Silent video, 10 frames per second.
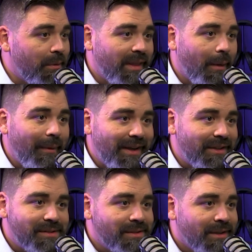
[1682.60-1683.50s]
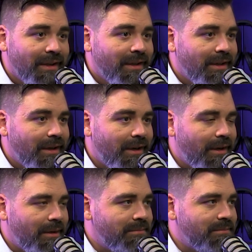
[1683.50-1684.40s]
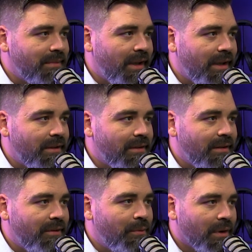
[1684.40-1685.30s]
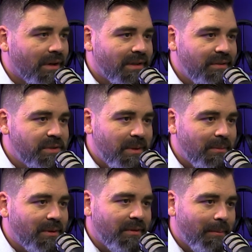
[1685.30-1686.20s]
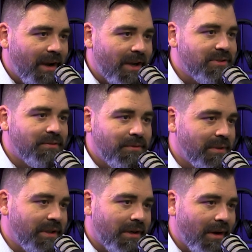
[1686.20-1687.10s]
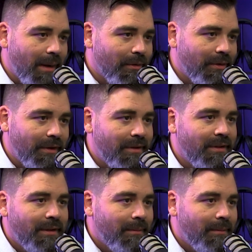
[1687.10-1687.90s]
know what that weight is. And if we're going to live as people of compassion fully in our neighborhood,